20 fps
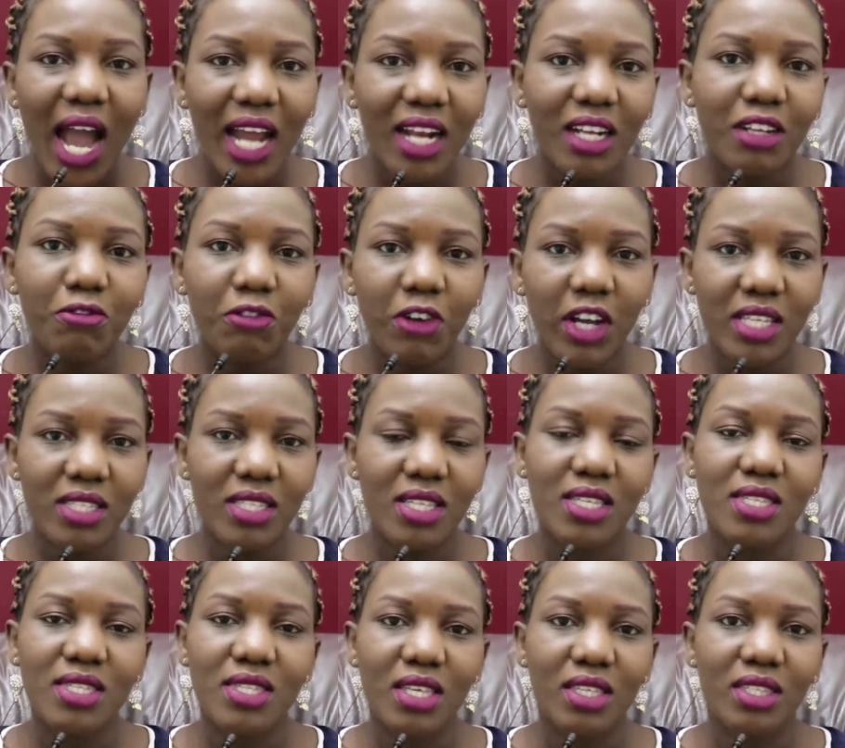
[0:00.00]
Advice
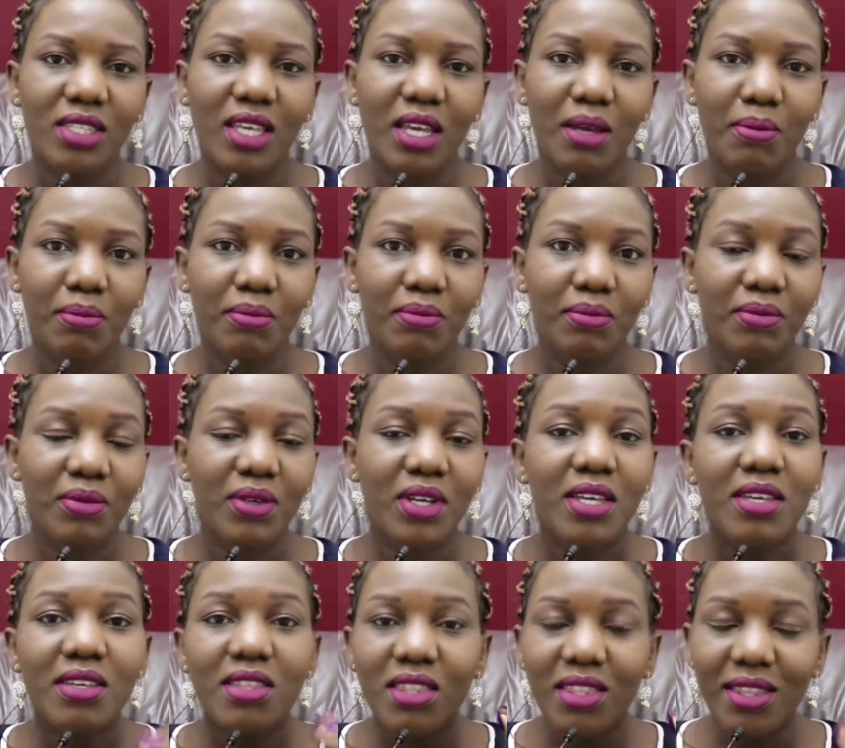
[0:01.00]
is the same.
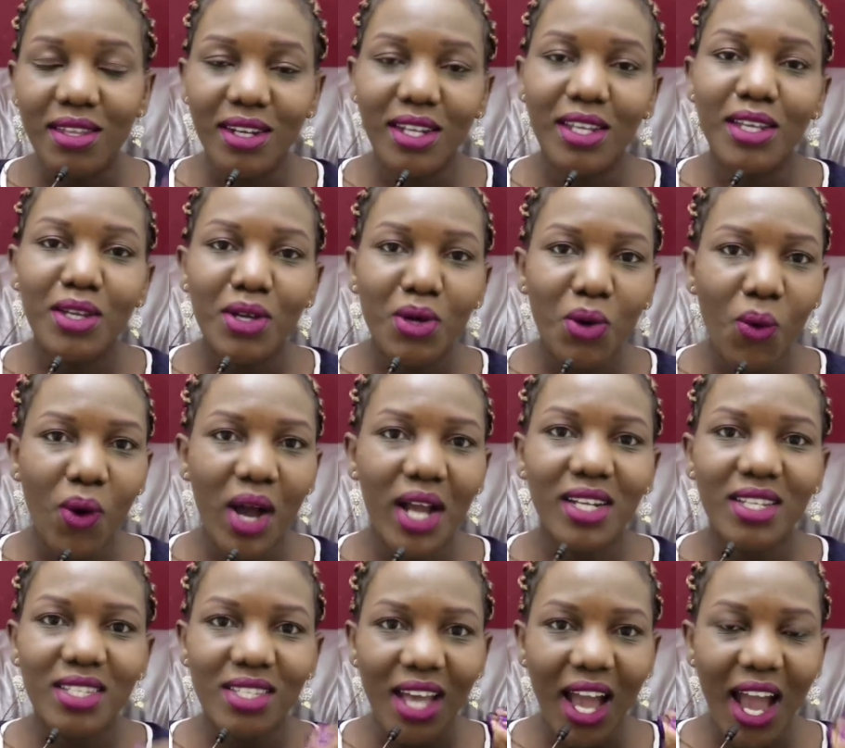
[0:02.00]
Three
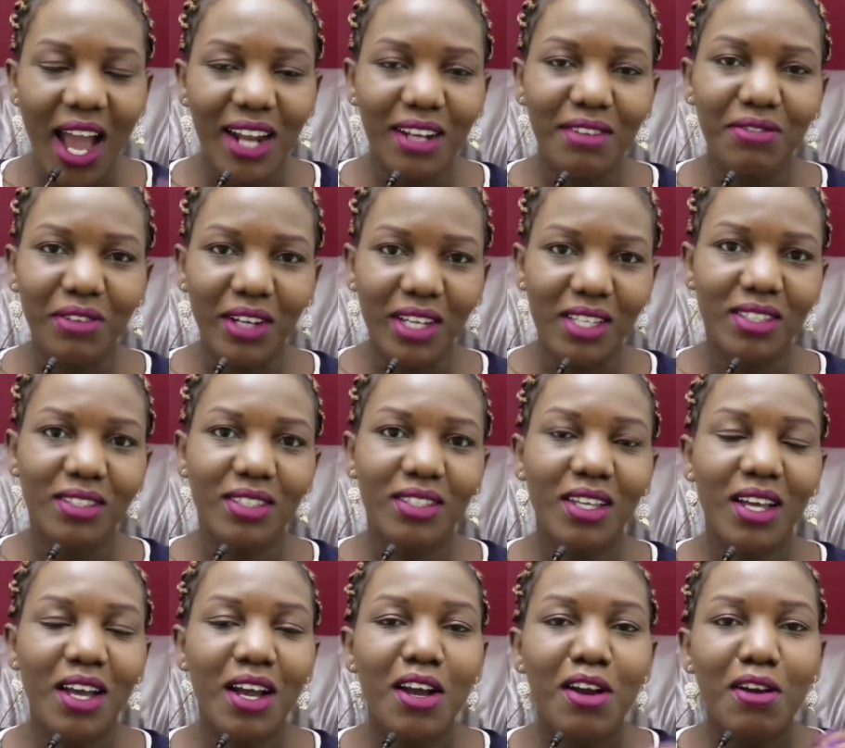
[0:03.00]
wants
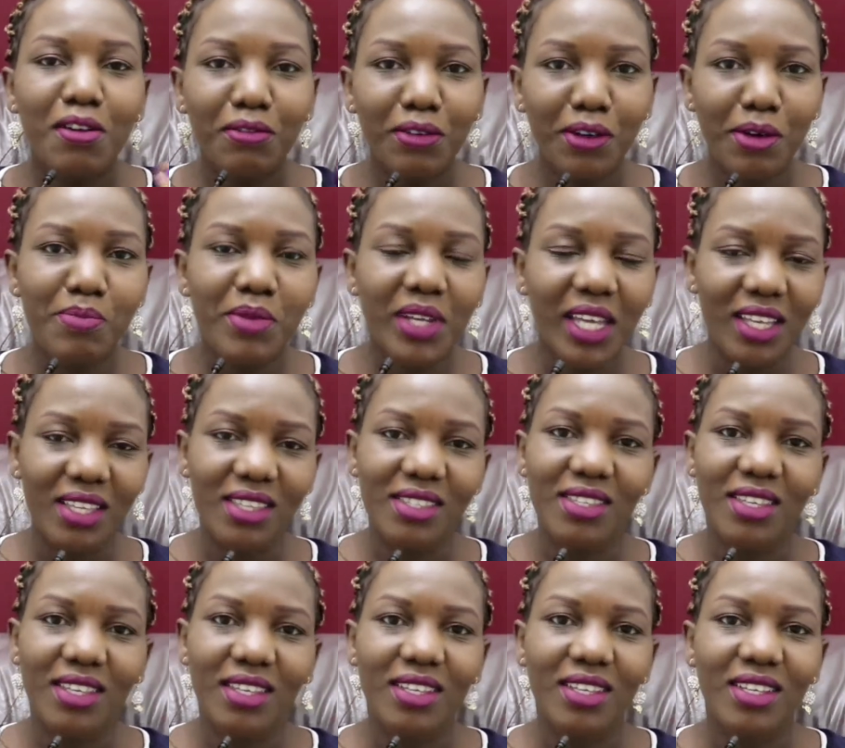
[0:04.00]
advice from
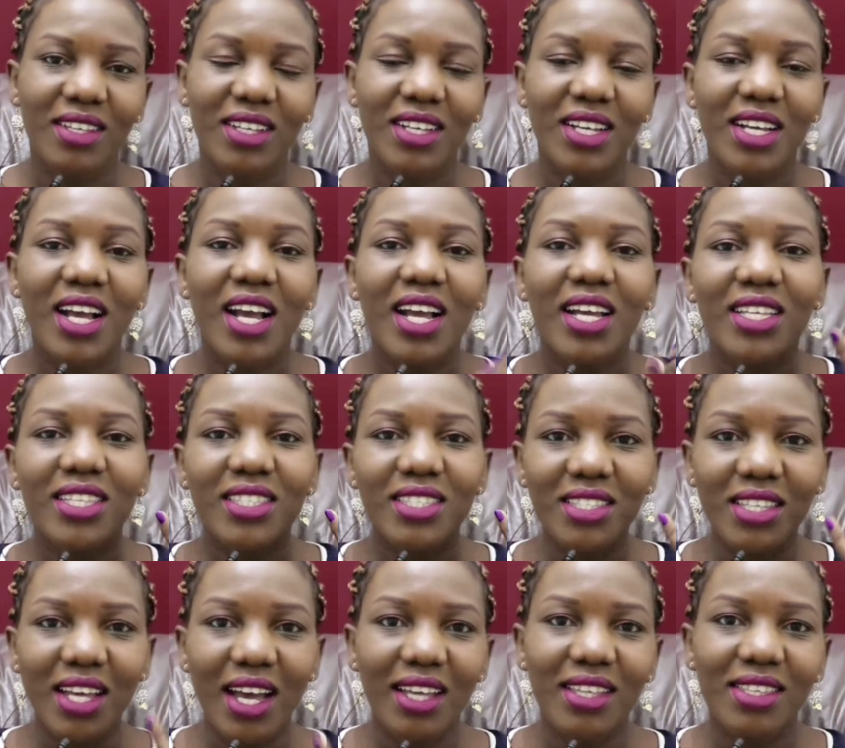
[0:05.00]
Casey.
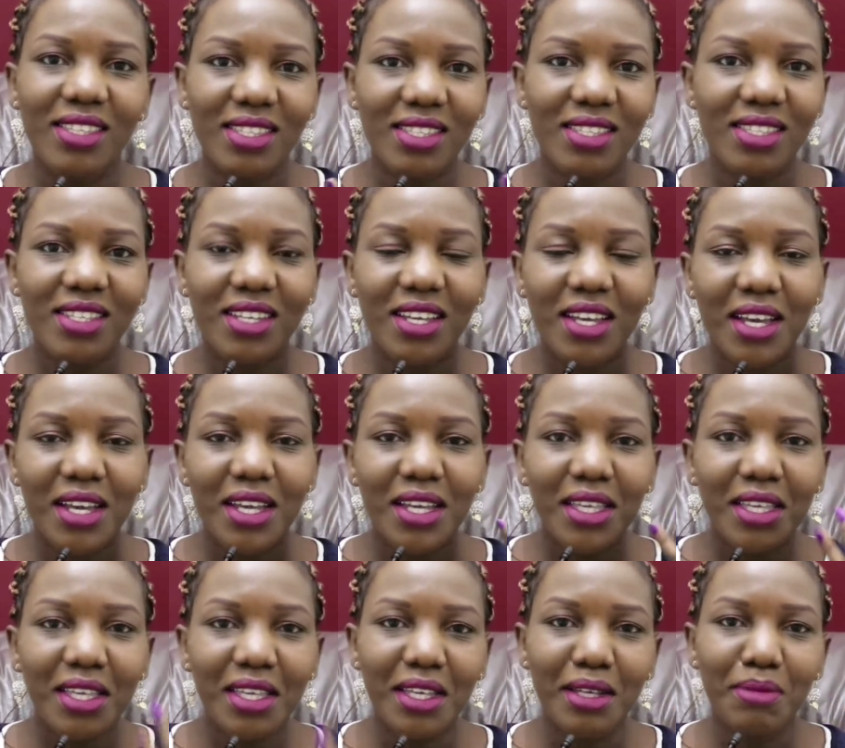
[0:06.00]
Just
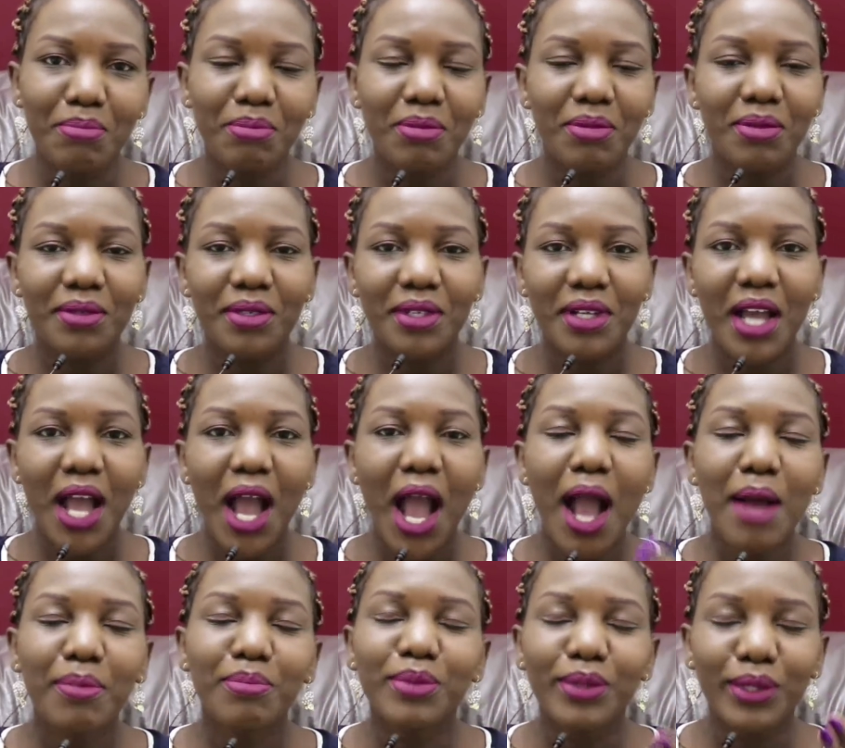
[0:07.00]
keep
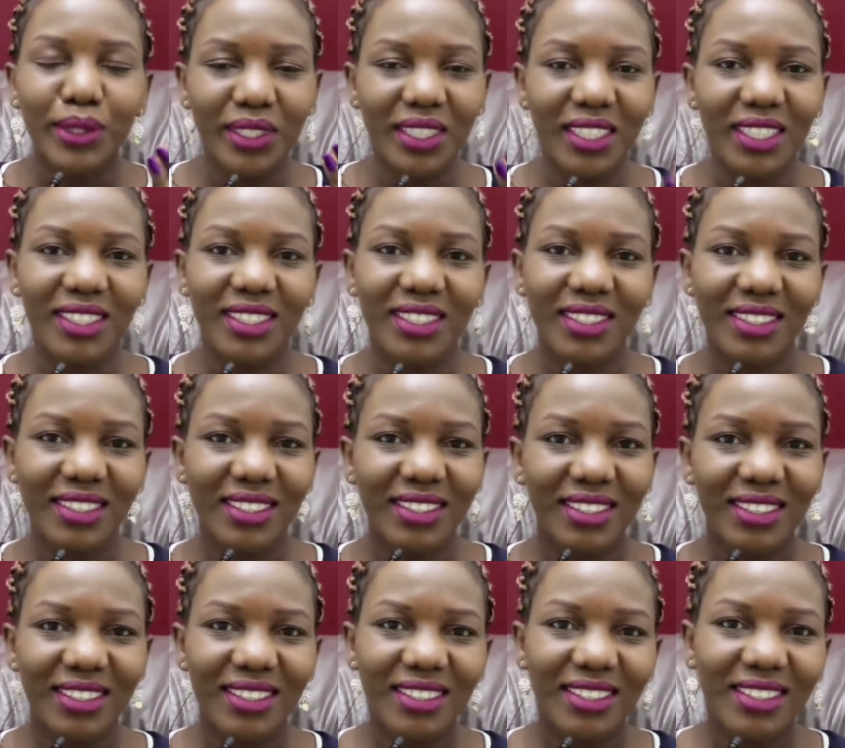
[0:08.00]
uploading.